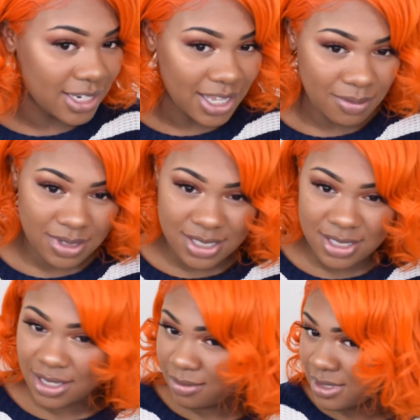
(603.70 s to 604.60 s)
it
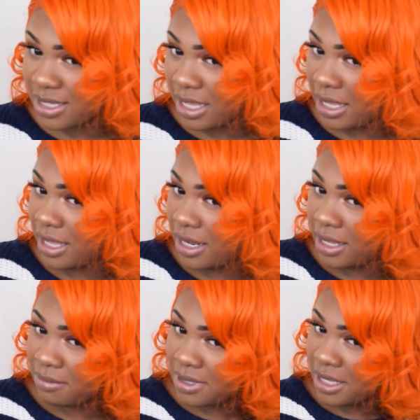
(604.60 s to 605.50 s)
was good.
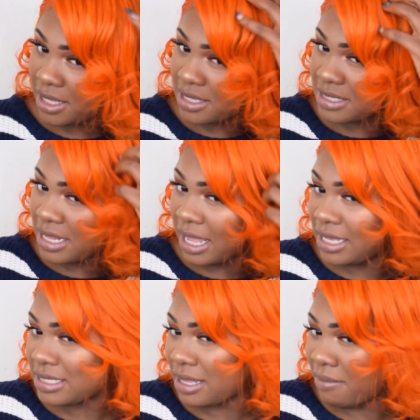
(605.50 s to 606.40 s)
It's
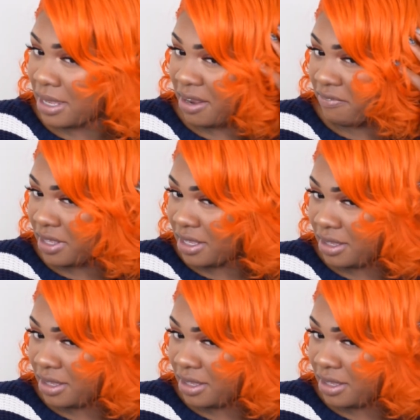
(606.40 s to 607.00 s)
nice or whatever.